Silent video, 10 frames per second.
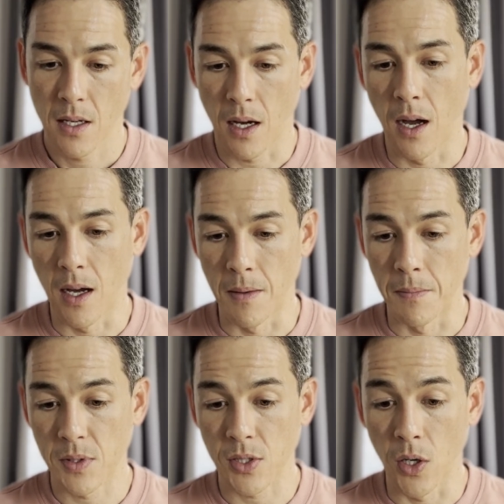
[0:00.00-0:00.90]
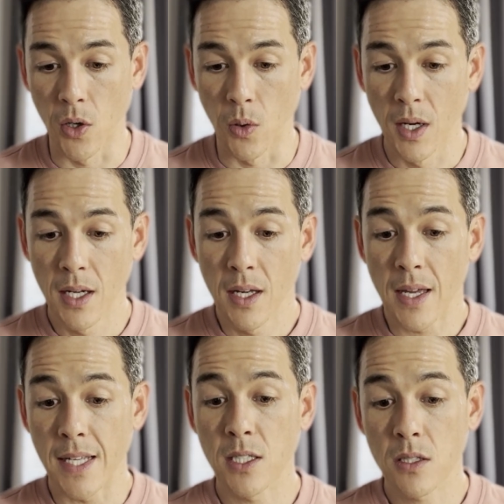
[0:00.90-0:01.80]
Um, so
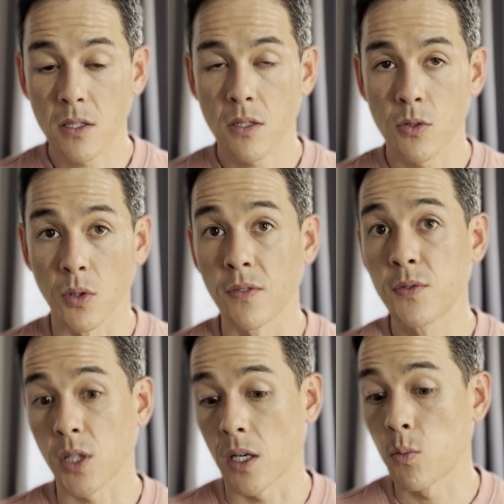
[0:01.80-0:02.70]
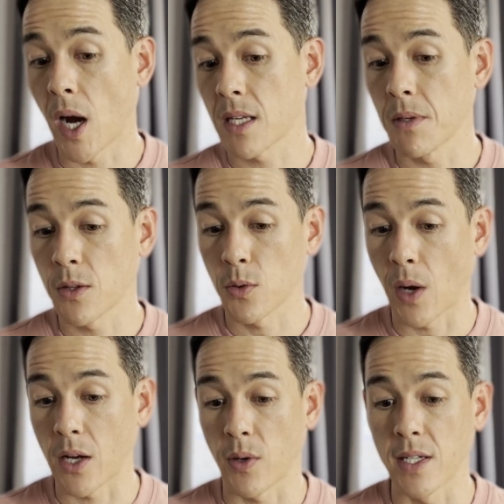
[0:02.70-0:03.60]
it sort of started walking me through how to